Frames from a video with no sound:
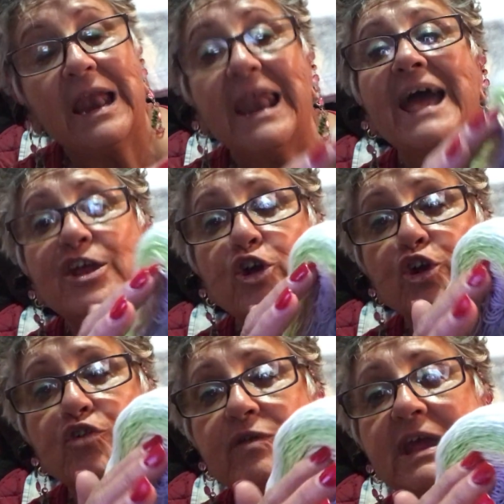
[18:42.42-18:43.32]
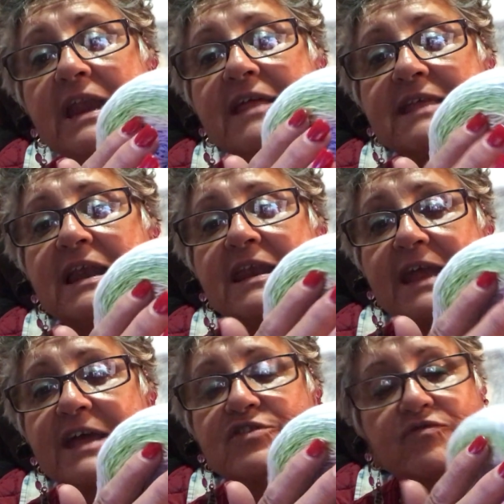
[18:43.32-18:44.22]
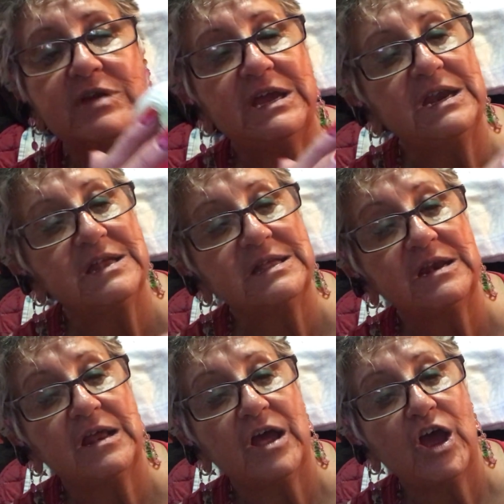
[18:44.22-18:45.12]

lighter green, and then light green, and then